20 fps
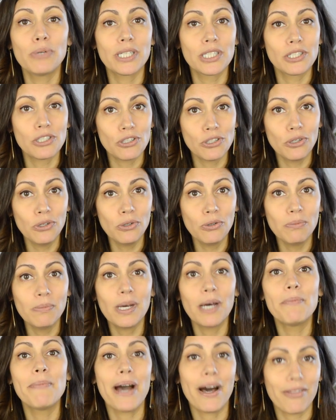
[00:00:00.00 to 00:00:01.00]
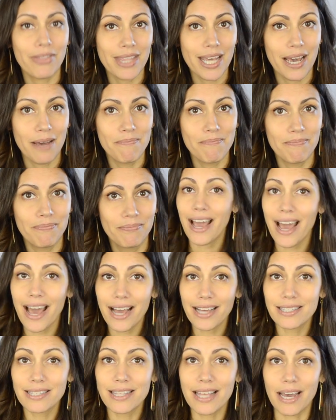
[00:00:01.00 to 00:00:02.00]
assume about them.
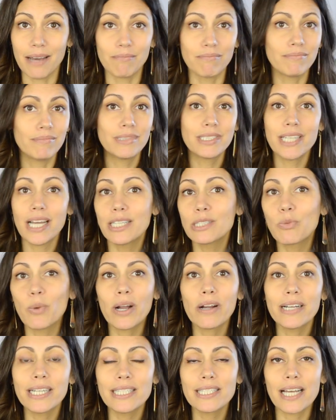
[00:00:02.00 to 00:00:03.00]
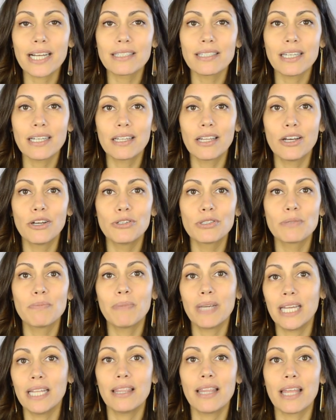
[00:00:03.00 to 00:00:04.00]
Ask them, does wearing sexy clothes
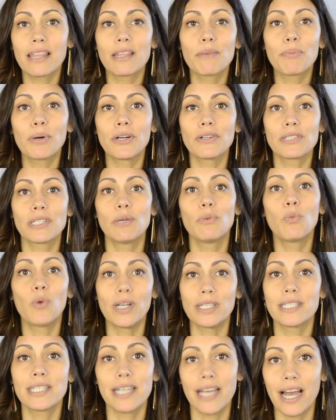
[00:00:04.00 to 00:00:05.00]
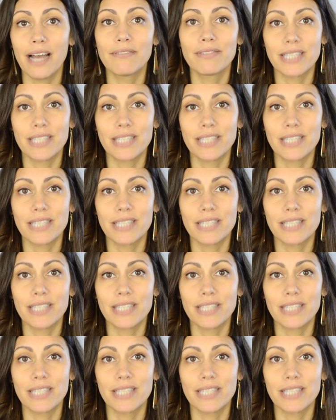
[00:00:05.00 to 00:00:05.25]
mean that the person wants to have